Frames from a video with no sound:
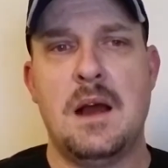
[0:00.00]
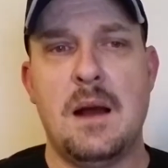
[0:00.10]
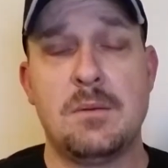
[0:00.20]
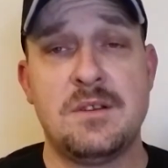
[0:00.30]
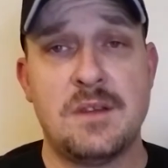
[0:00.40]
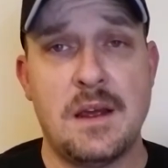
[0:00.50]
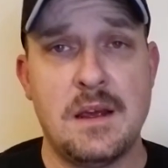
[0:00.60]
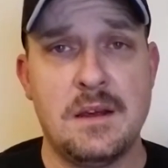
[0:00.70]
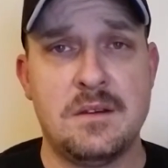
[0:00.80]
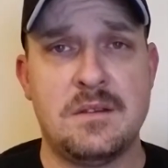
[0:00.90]
I would
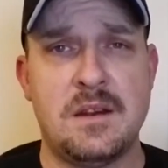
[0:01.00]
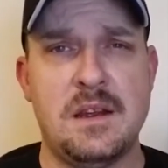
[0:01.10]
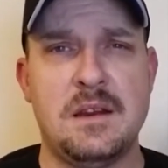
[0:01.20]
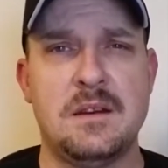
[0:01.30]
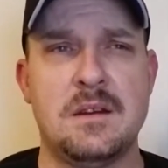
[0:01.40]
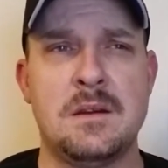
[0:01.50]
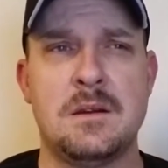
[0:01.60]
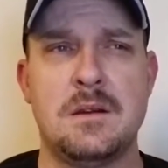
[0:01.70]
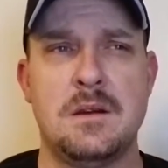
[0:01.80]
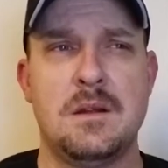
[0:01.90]
say seeing
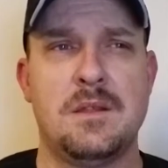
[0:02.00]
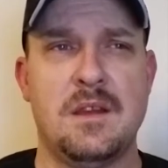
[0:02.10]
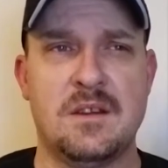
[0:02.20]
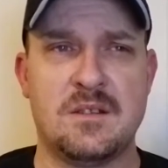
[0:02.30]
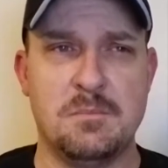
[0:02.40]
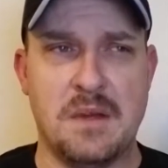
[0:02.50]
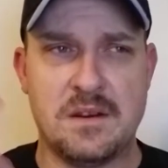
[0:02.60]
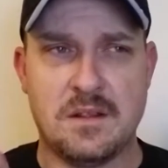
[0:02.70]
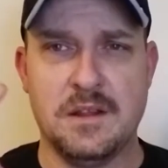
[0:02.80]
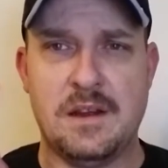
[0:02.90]
things
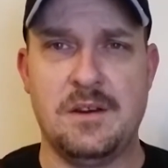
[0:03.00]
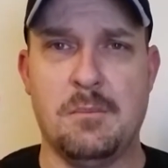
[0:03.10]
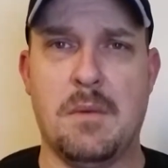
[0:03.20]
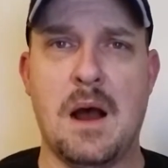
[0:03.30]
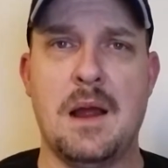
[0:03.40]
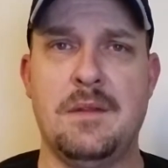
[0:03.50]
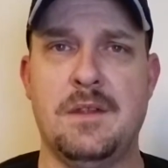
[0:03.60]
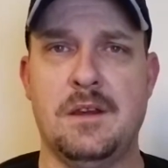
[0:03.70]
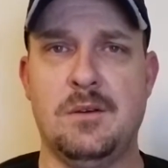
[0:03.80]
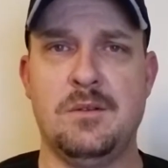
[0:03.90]
mentally in your mind
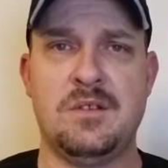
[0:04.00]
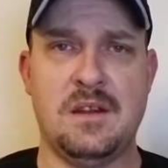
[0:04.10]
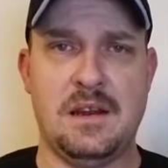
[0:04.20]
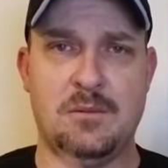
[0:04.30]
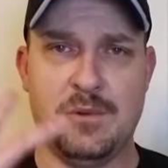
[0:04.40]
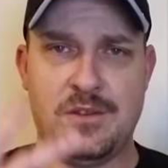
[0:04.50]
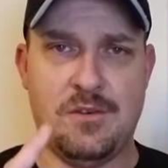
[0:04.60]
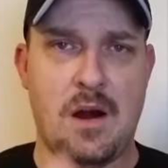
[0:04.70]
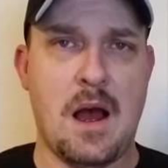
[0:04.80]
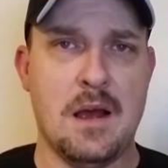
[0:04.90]
that you've seen with
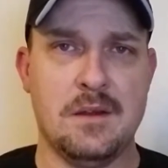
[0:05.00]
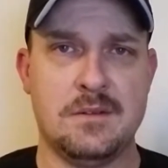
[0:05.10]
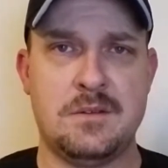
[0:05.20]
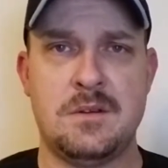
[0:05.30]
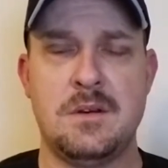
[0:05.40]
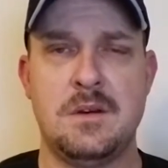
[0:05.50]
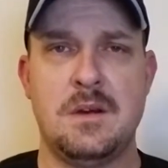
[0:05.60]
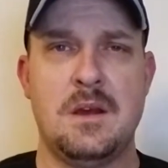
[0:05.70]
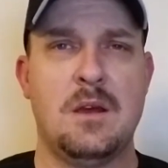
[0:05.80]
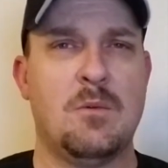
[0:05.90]
your eyes.
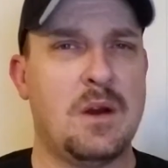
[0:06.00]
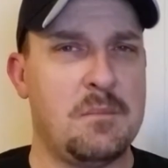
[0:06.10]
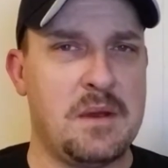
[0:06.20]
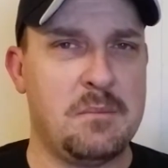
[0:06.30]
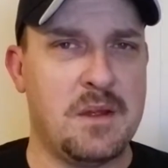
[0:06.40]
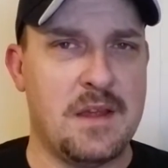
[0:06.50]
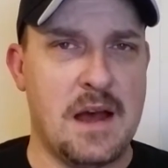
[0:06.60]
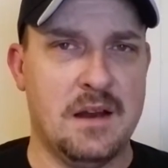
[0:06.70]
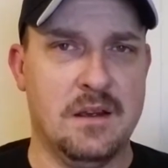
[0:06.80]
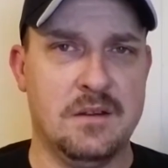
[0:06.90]
What I mean by
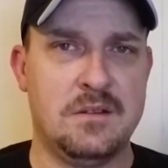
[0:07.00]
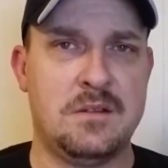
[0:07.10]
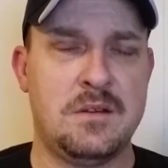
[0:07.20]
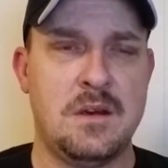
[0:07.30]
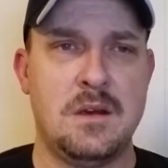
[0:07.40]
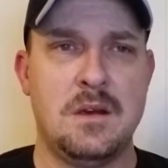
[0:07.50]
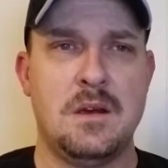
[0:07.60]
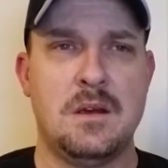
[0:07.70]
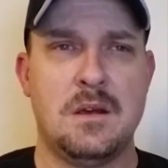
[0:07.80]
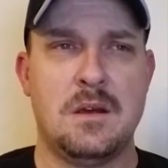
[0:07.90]
that is,
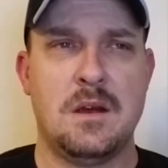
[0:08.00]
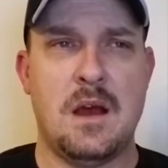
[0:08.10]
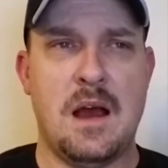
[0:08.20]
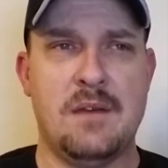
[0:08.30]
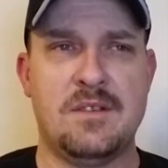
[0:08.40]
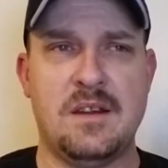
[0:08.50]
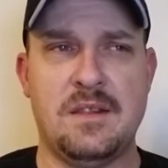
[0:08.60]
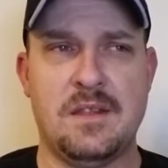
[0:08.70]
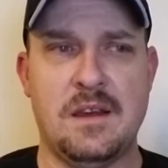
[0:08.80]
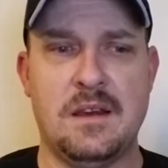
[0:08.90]
I've
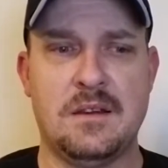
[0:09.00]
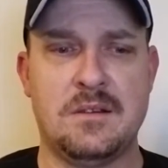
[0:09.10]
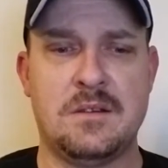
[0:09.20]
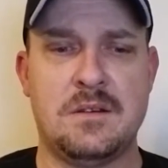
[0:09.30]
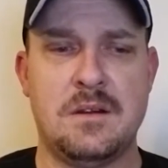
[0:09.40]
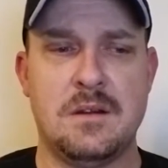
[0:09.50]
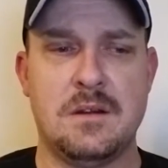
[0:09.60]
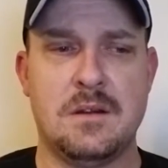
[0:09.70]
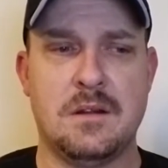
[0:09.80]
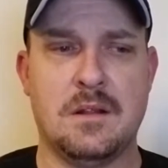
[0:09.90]
seen things
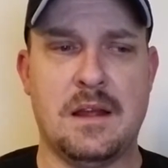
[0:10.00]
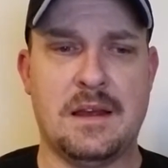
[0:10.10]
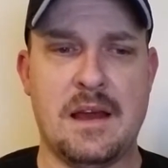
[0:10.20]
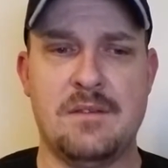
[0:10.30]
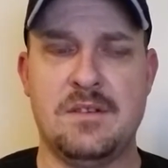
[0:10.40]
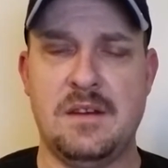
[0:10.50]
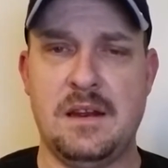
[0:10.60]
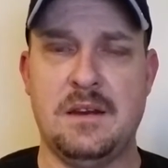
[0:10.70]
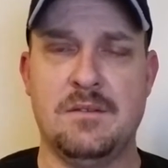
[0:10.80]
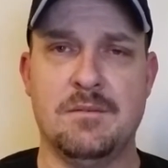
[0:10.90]
like I've
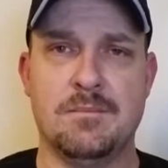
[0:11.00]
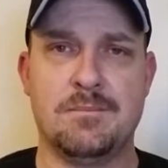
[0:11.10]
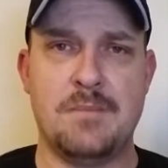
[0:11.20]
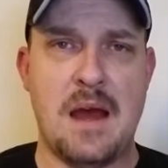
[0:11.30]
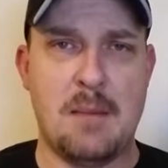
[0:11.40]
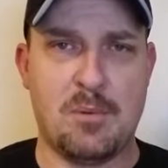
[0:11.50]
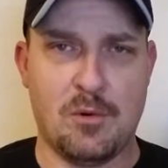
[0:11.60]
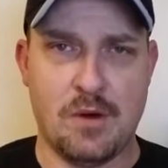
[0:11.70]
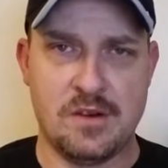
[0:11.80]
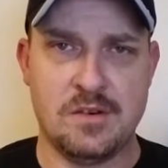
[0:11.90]
seen
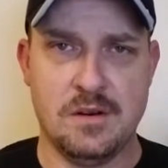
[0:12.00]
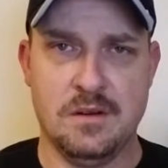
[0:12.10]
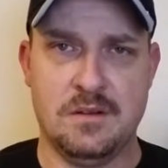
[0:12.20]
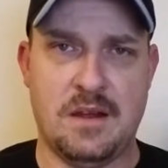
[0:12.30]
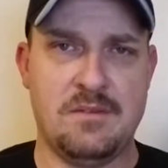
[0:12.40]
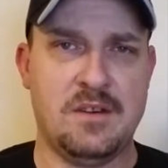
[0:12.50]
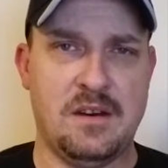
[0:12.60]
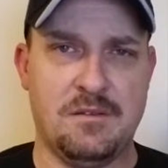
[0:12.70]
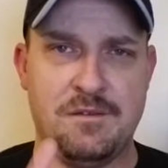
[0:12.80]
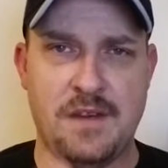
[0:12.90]
apparitions, I've
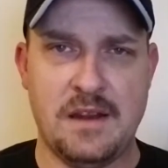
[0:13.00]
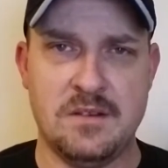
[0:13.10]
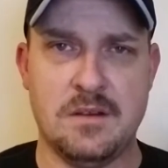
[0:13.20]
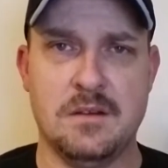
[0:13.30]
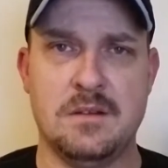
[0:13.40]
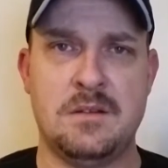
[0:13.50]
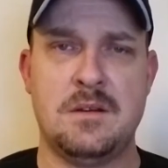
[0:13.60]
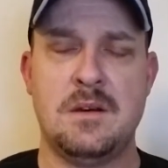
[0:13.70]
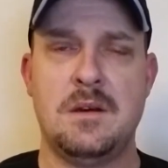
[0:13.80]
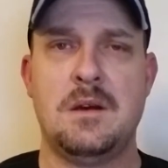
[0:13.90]
seen faces.
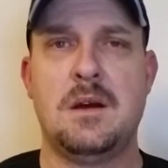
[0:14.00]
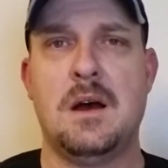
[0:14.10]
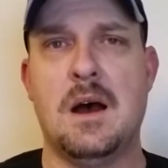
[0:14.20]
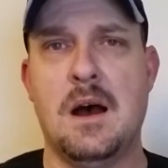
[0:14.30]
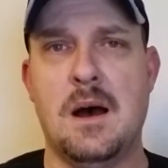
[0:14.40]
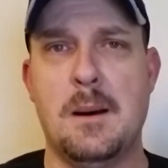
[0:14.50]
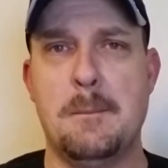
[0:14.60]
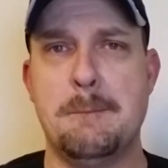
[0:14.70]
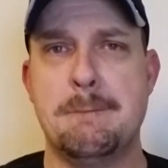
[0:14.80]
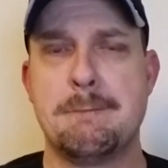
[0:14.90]

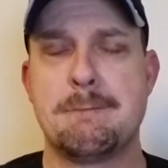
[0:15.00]
Um,